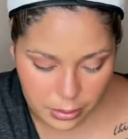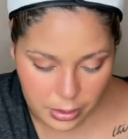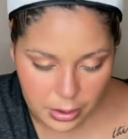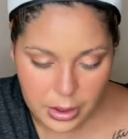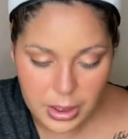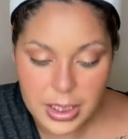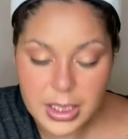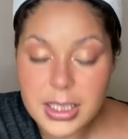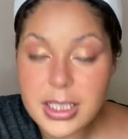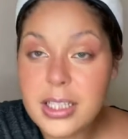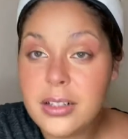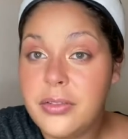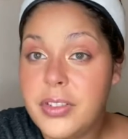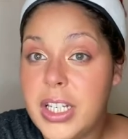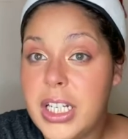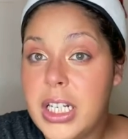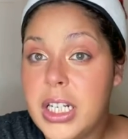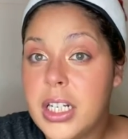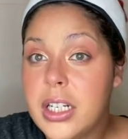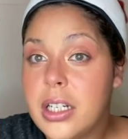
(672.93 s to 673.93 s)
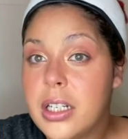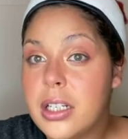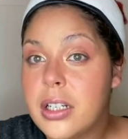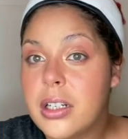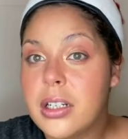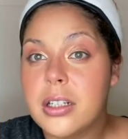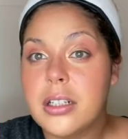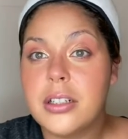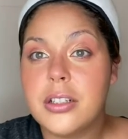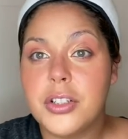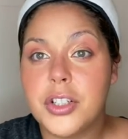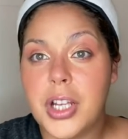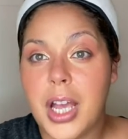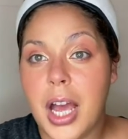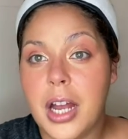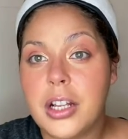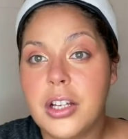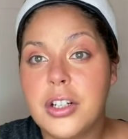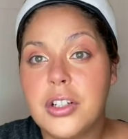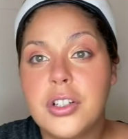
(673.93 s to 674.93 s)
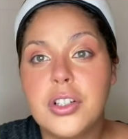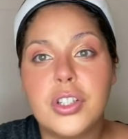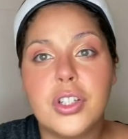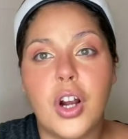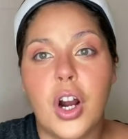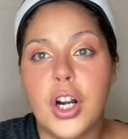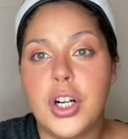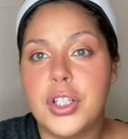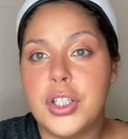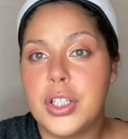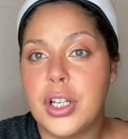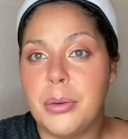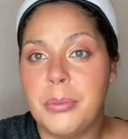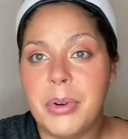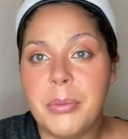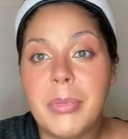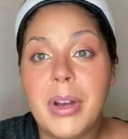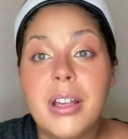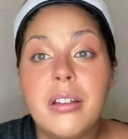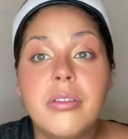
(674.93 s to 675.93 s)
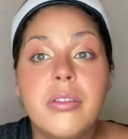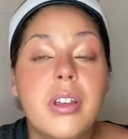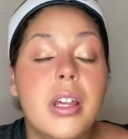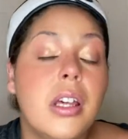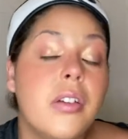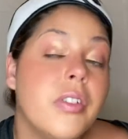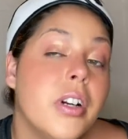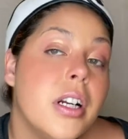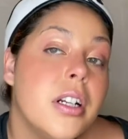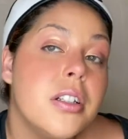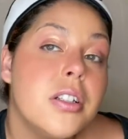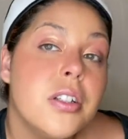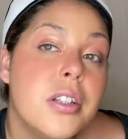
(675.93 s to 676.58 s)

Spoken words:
These Davina shadows are some of my favorites. So